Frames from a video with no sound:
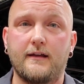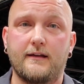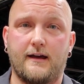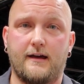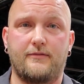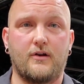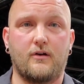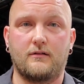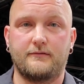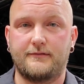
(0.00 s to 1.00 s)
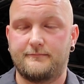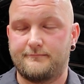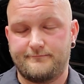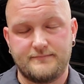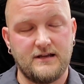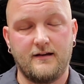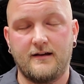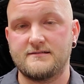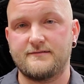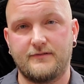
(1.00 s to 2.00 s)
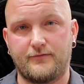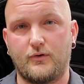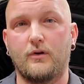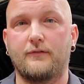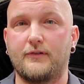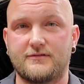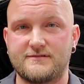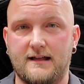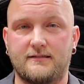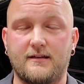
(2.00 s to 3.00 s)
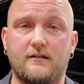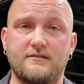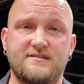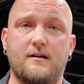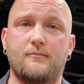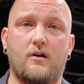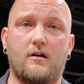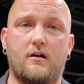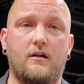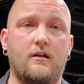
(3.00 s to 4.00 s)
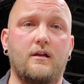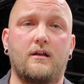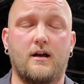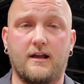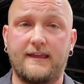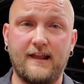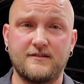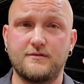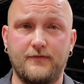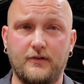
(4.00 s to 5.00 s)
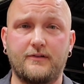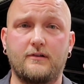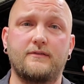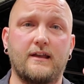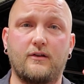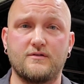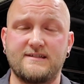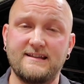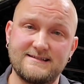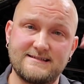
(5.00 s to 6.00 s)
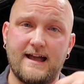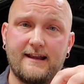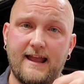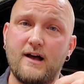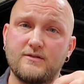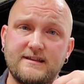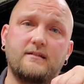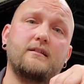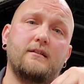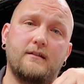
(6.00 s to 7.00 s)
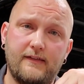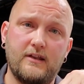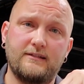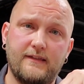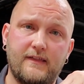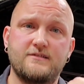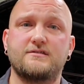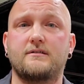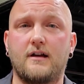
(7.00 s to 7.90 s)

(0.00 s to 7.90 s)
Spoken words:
There are tons of different oil filters out there. Some are canister filter that goes inside a housing and then into the engine.